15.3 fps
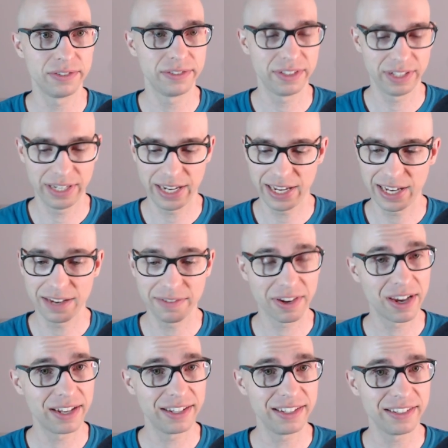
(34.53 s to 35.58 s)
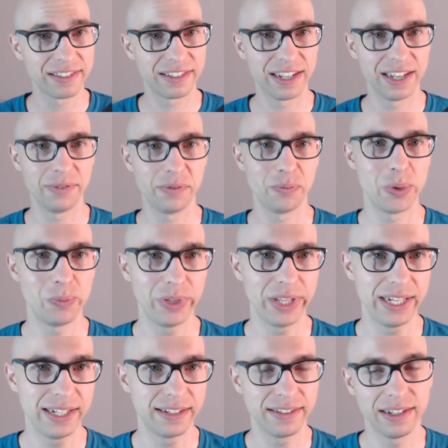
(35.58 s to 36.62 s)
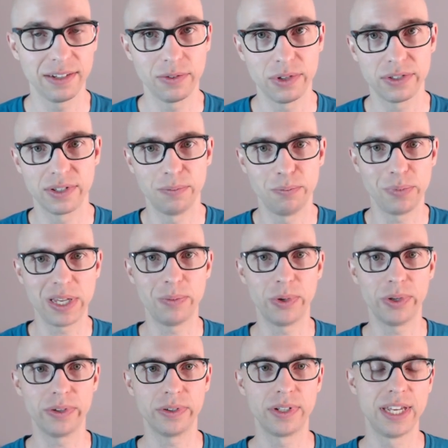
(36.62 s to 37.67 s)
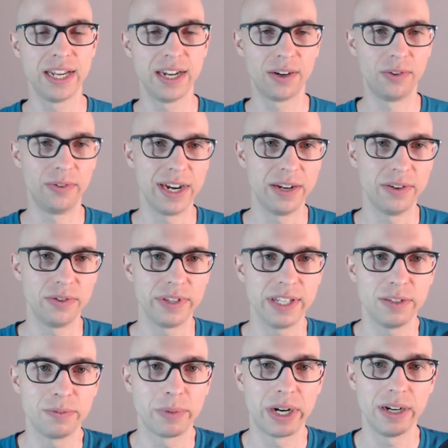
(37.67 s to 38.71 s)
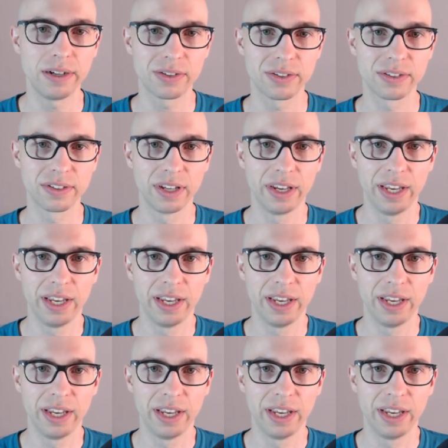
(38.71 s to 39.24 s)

Today I've got this and I've been playtesting with some people around these parts.